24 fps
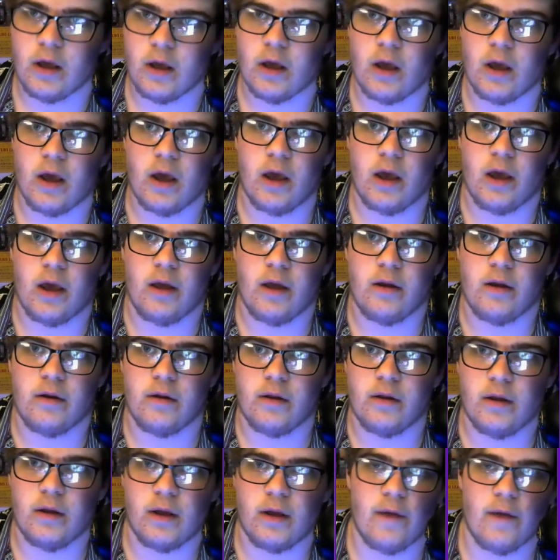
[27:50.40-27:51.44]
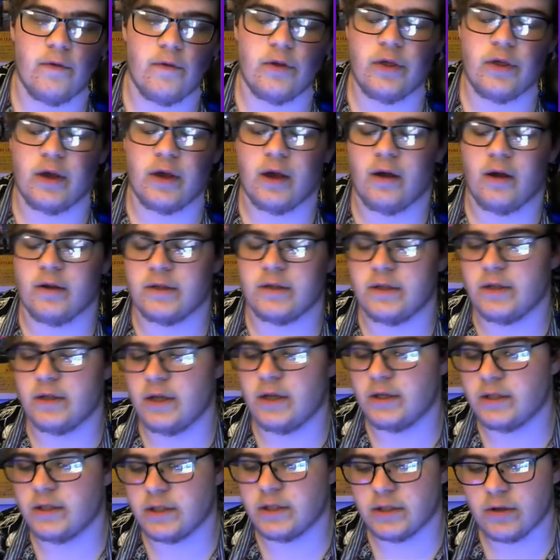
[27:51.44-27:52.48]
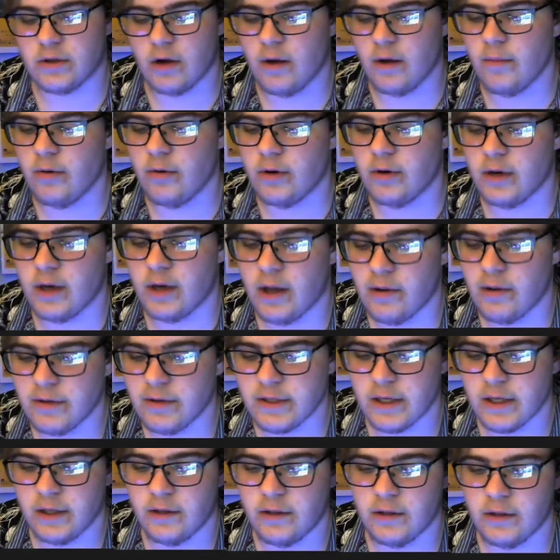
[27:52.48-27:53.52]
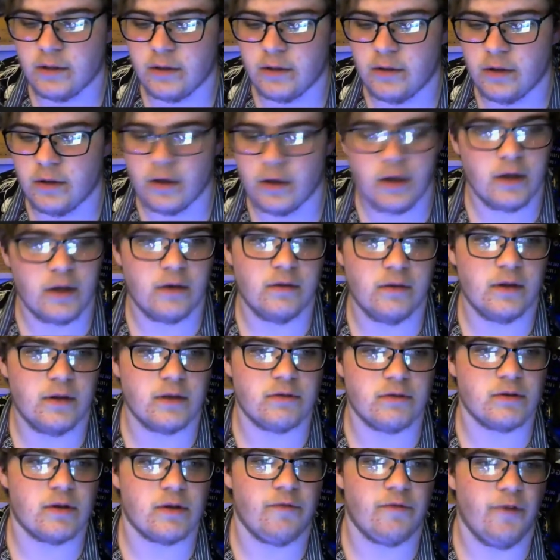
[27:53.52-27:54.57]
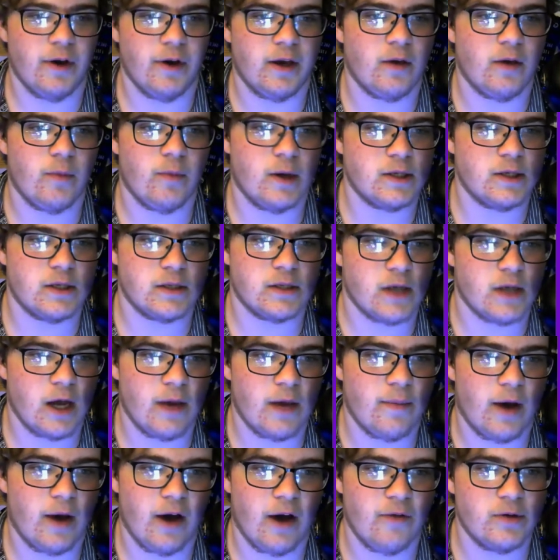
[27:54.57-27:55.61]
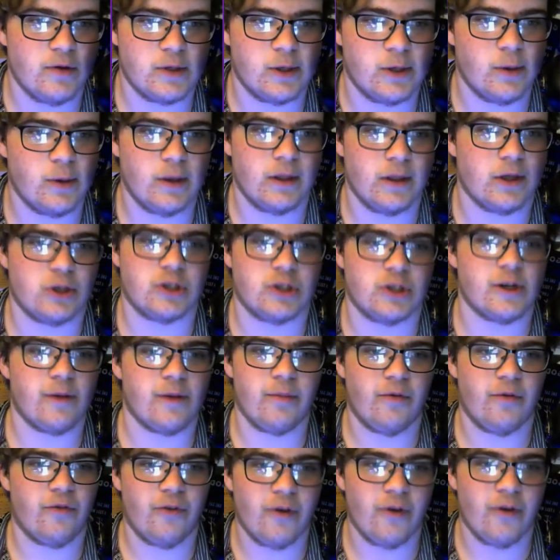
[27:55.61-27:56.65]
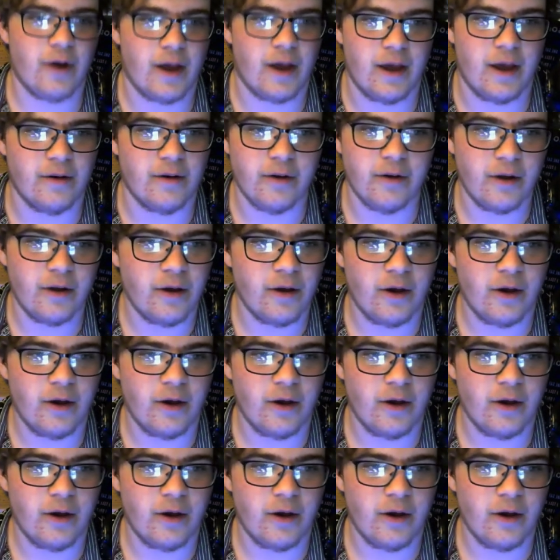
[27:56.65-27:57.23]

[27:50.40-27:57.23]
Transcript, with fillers: And everything else, it, just crumbled. And I was like, good. This was a fucking waste of time. I was doing this shit beforehand.